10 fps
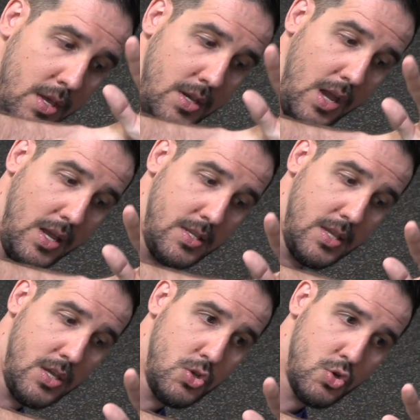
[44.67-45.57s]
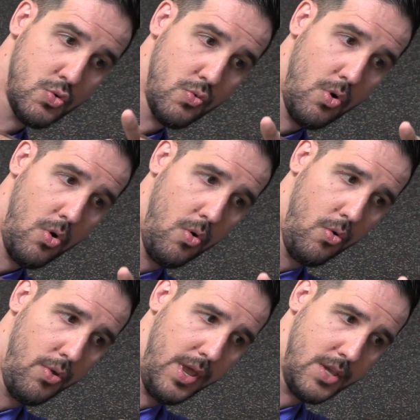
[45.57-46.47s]
Nice and
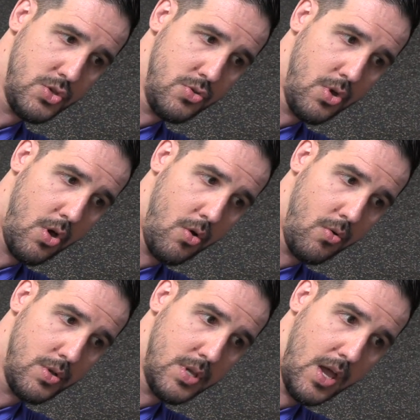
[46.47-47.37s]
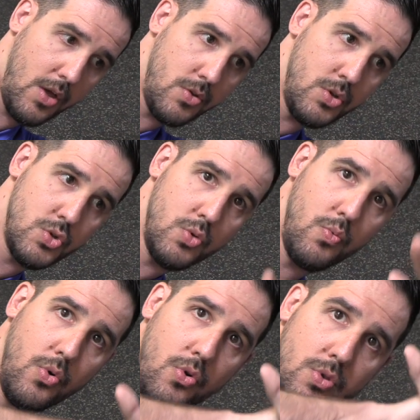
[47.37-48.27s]
controlled as you go down
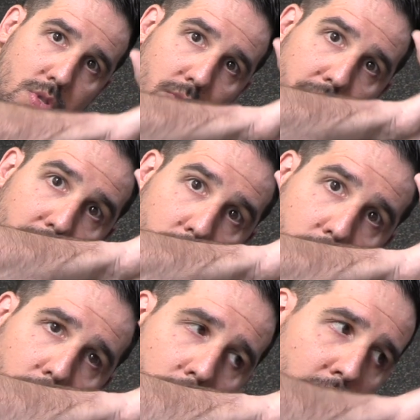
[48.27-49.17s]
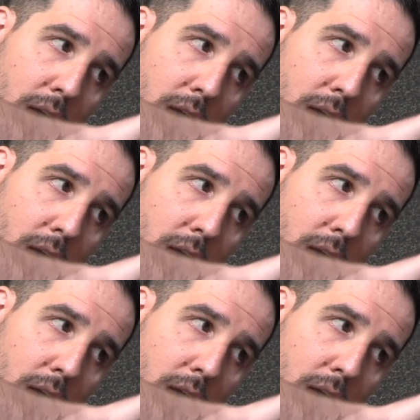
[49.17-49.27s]
towards the floor.